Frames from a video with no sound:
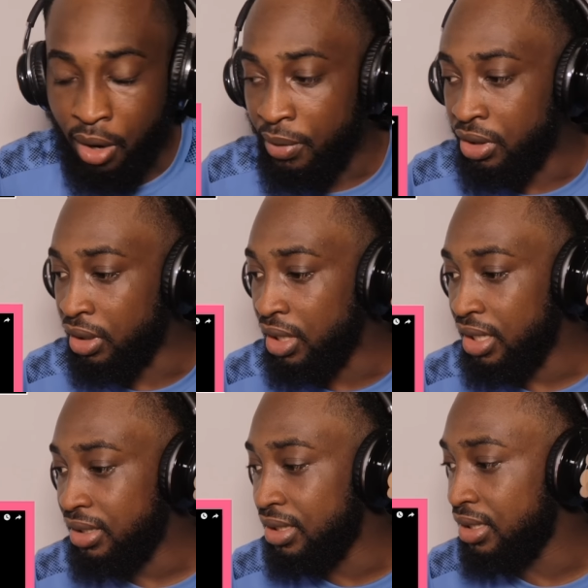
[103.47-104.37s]
come on,
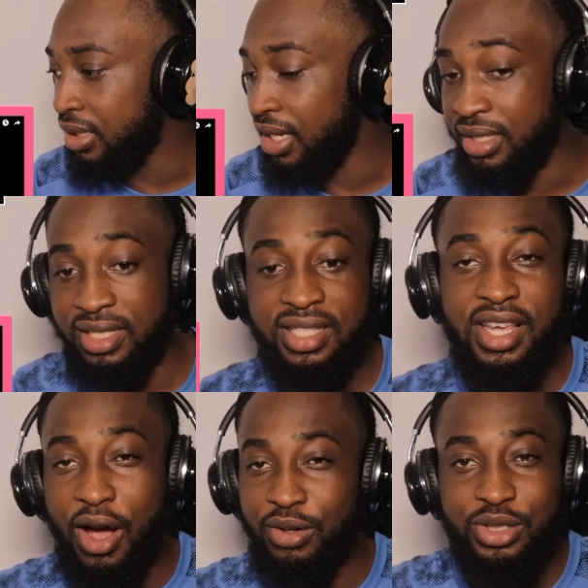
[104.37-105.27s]
let's
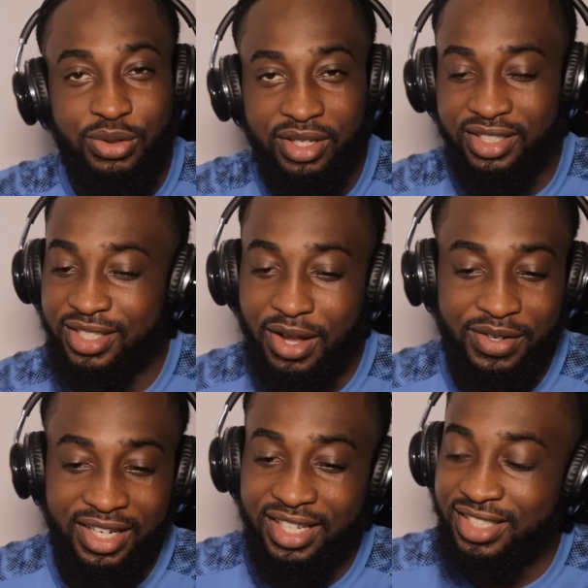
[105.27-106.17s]
see how this one is sounding.